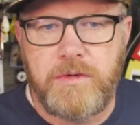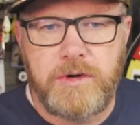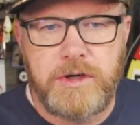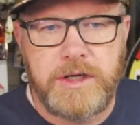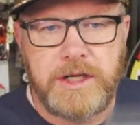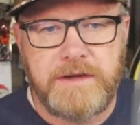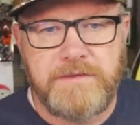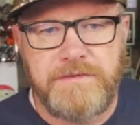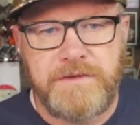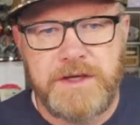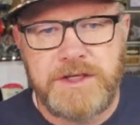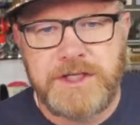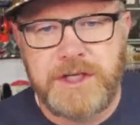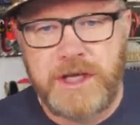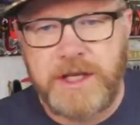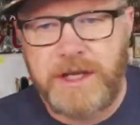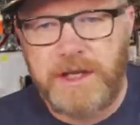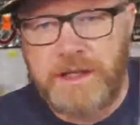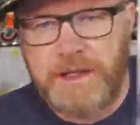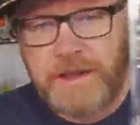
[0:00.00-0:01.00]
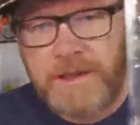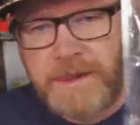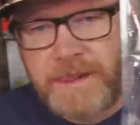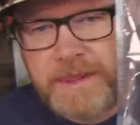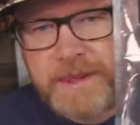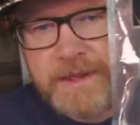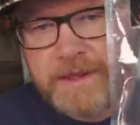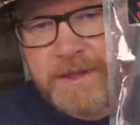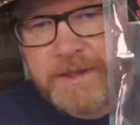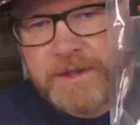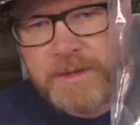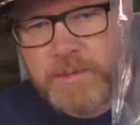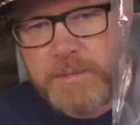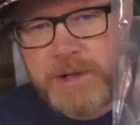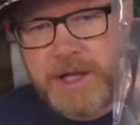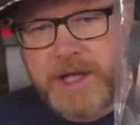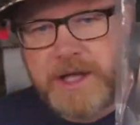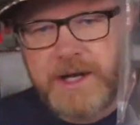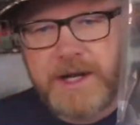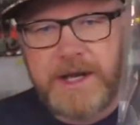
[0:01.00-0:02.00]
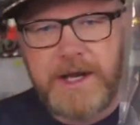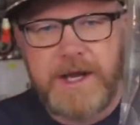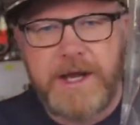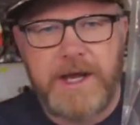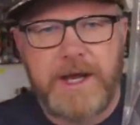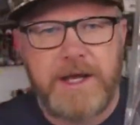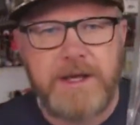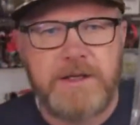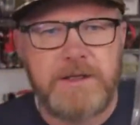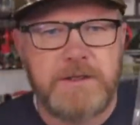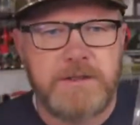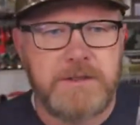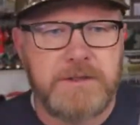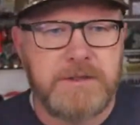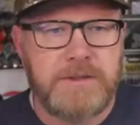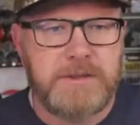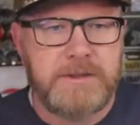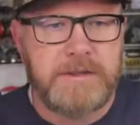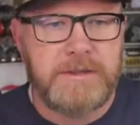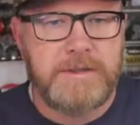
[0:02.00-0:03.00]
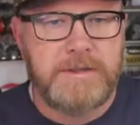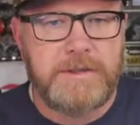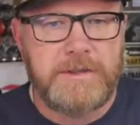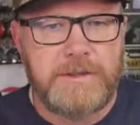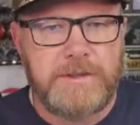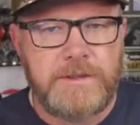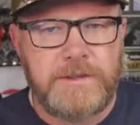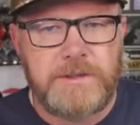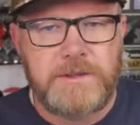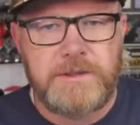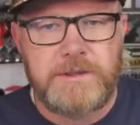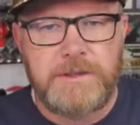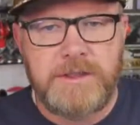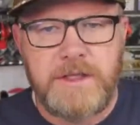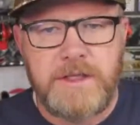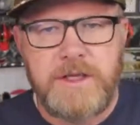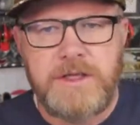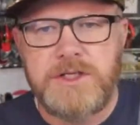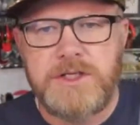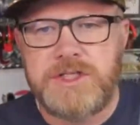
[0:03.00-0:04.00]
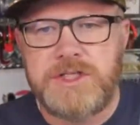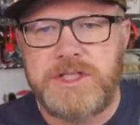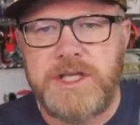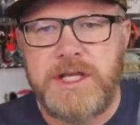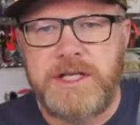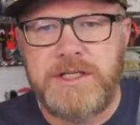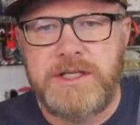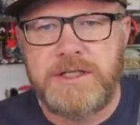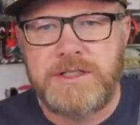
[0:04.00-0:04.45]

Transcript: rig fishing, but uh, you just think to